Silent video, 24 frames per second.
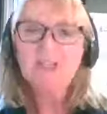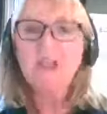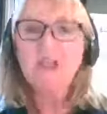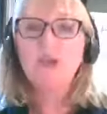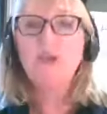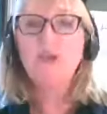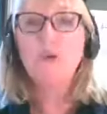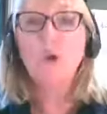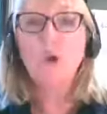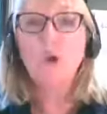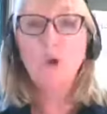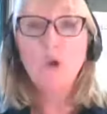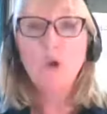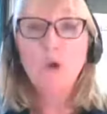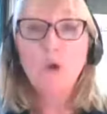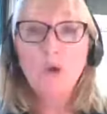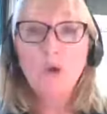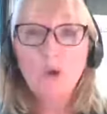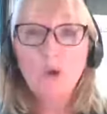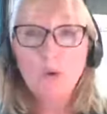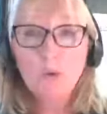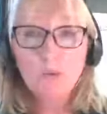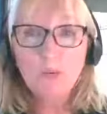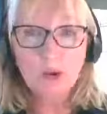so,
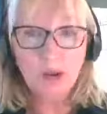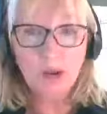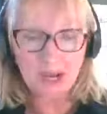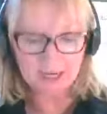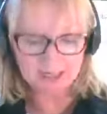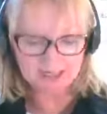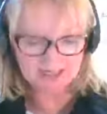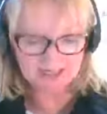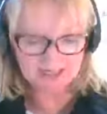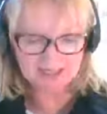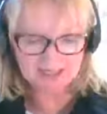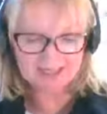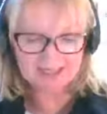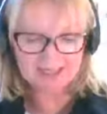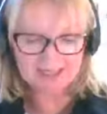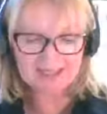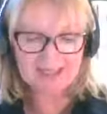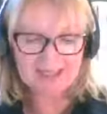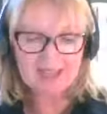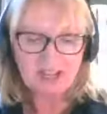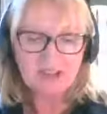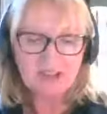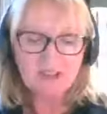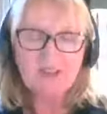who runs